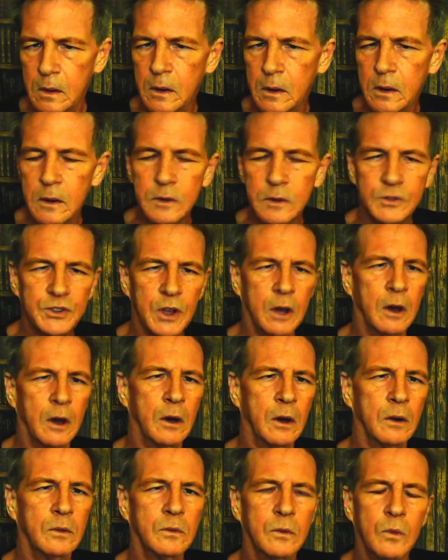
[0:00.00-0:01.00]

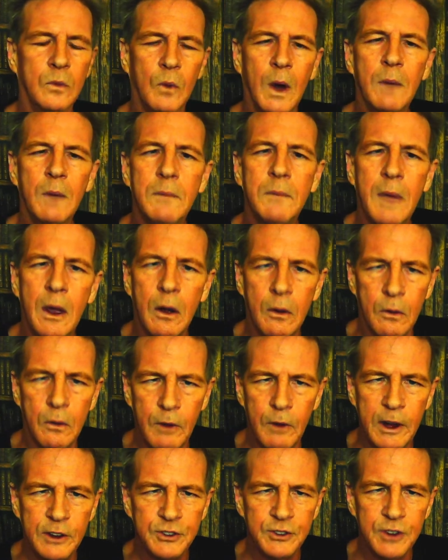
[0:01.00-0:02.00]
So one
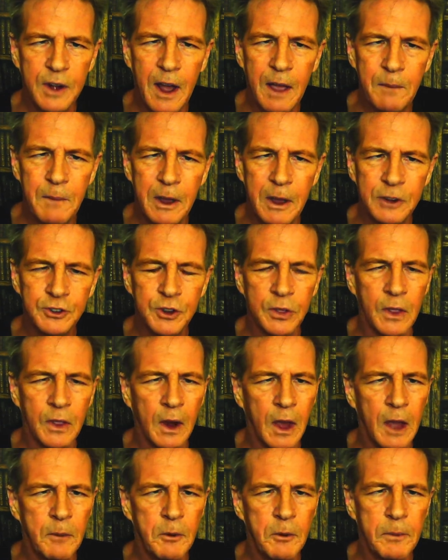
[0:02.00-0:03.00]
reason I mentioned the
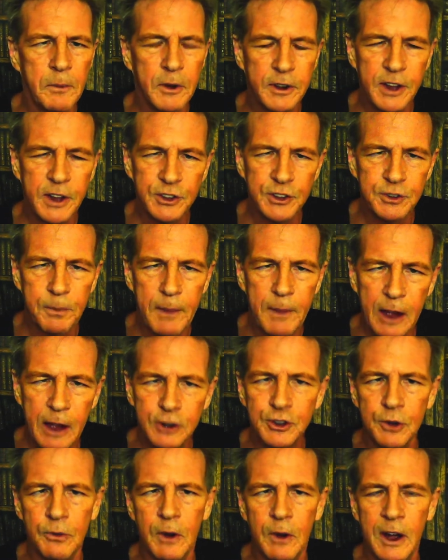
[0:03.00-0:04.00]
labor
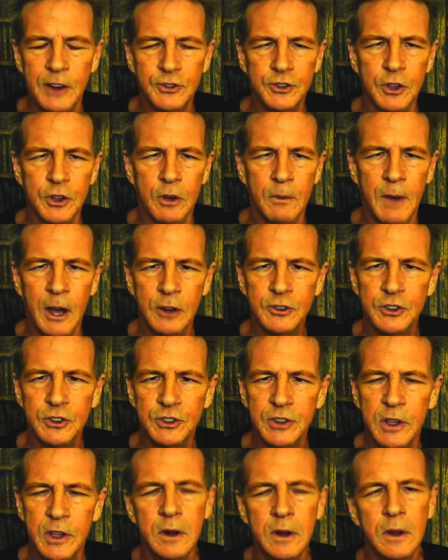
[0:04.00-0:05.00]
participation rate so much is
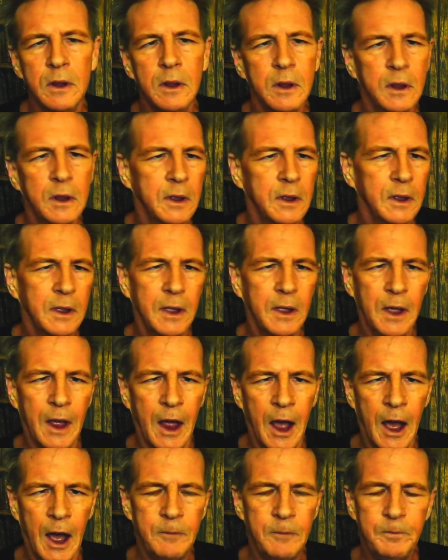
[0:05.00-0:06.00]

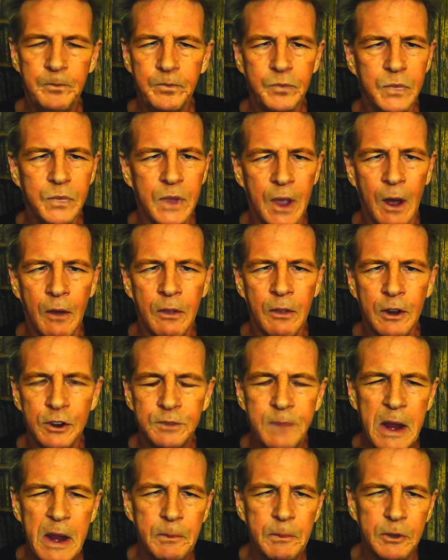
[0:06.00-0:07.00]
that, there's
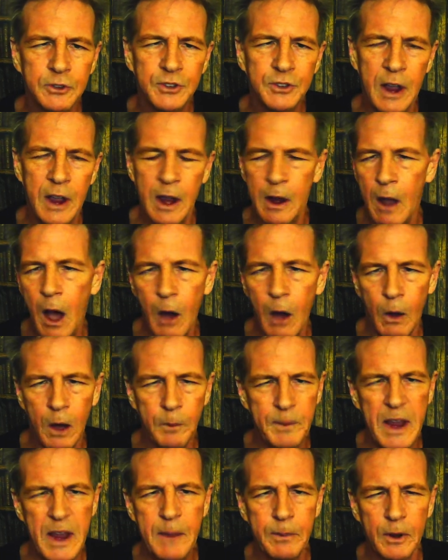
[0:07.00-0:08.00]
people saying, oh, well,
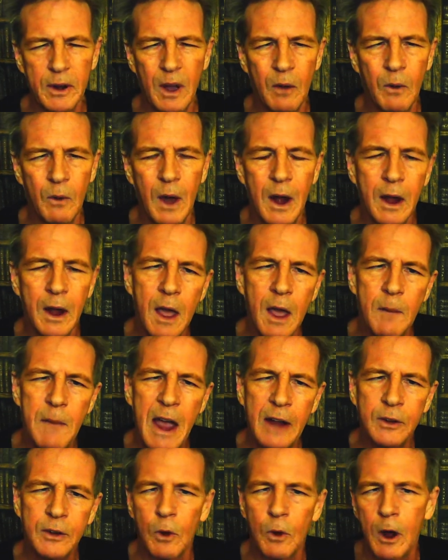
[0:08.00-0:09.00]
people don't want to come
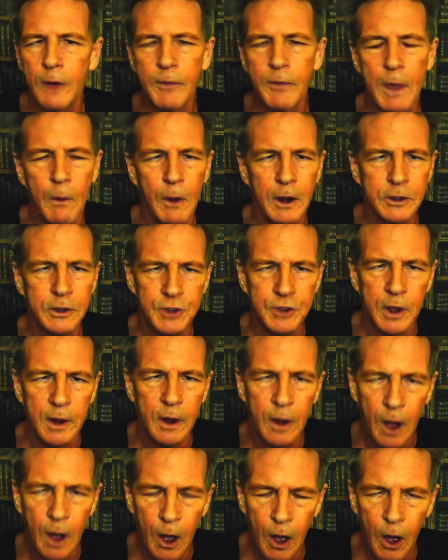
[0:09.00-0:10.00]
back to work. They want to sit
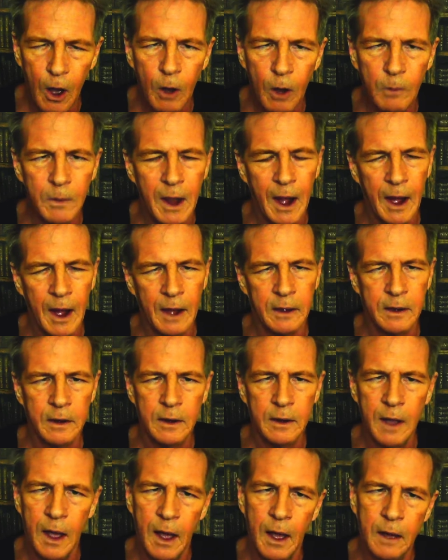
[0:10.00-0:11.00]
at home and
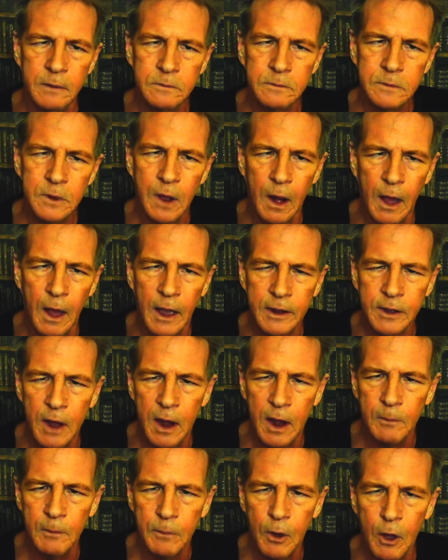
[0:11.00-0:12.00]
collect
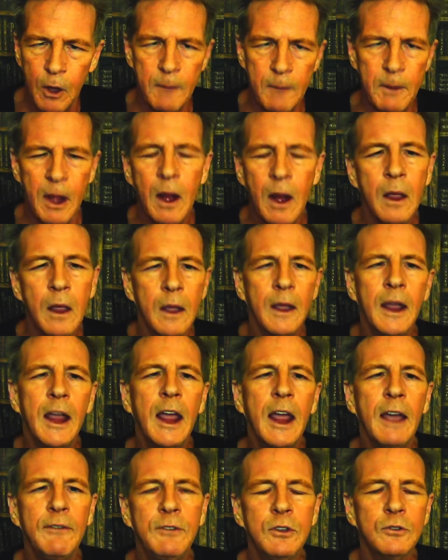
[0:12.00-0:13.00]
unemployment.
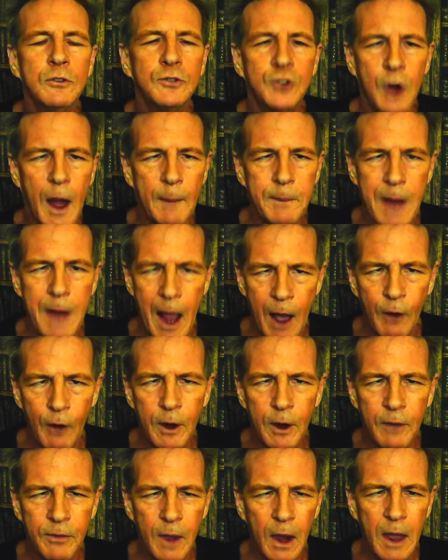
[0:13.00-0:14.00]
If you dropped out
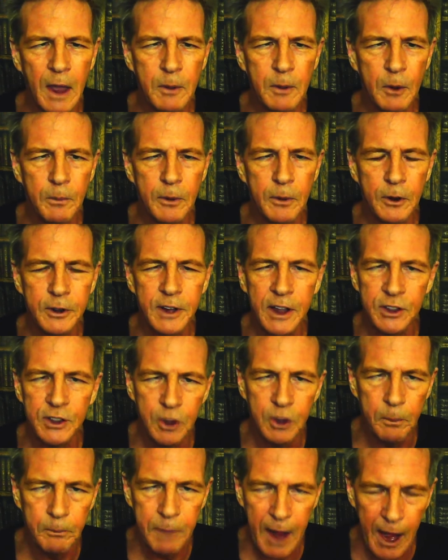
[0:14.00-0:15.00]
of the labor
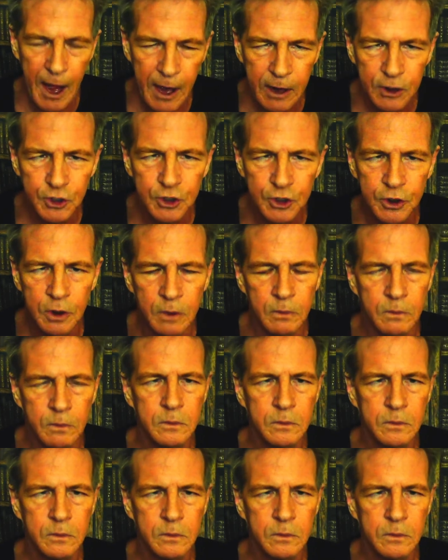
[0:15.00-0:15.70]
participation